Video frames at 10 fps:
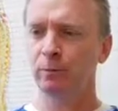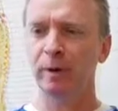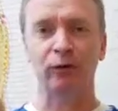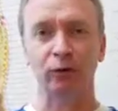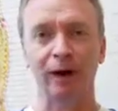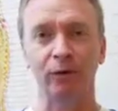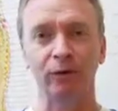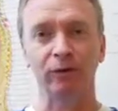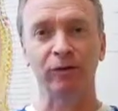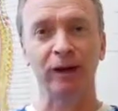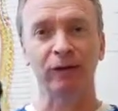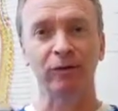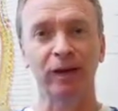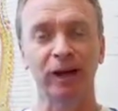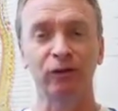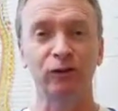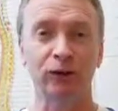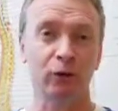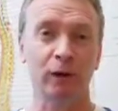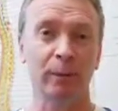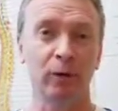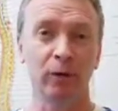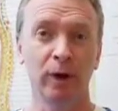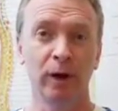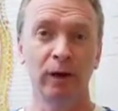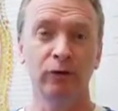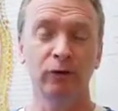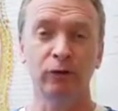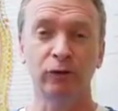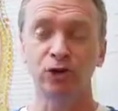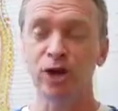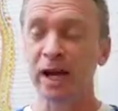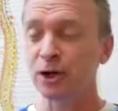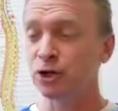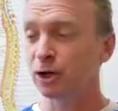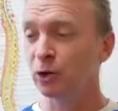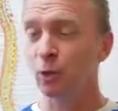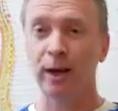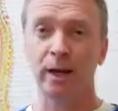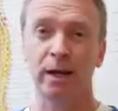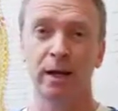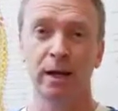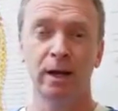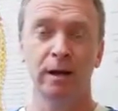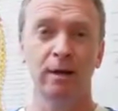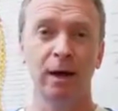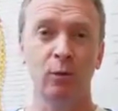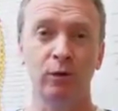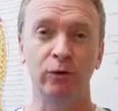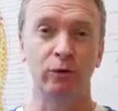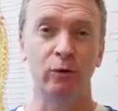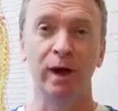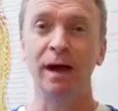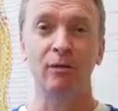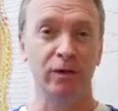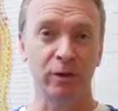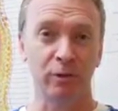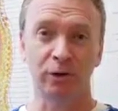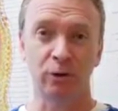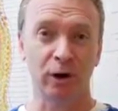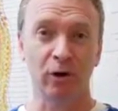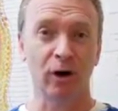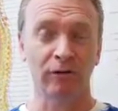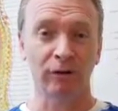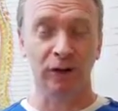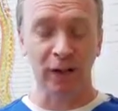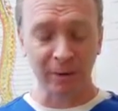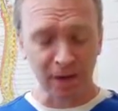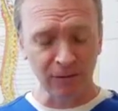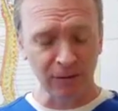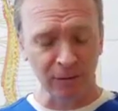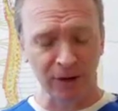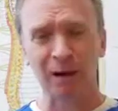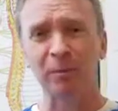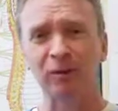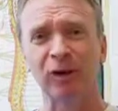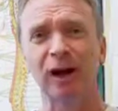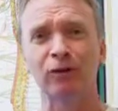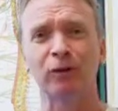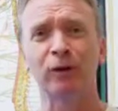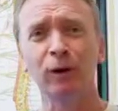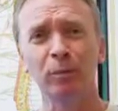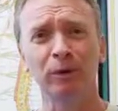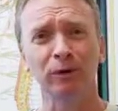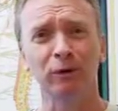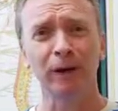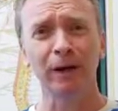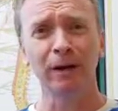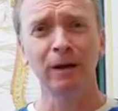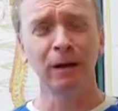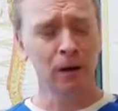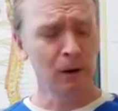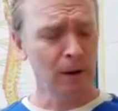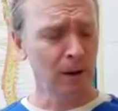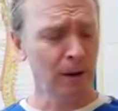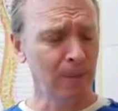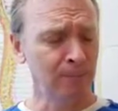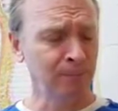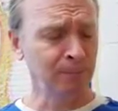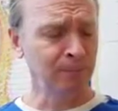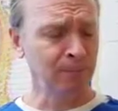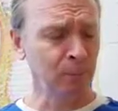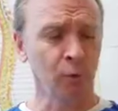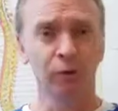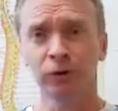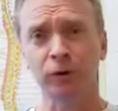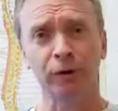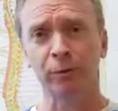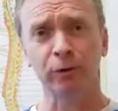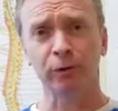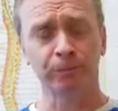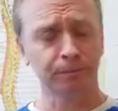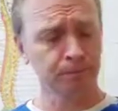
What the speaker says: based around this device. It's just incredible. It's just changing the way that we do everything we do in our office. And I mean, even if you're like a massage therapist, right? Or physical therapist,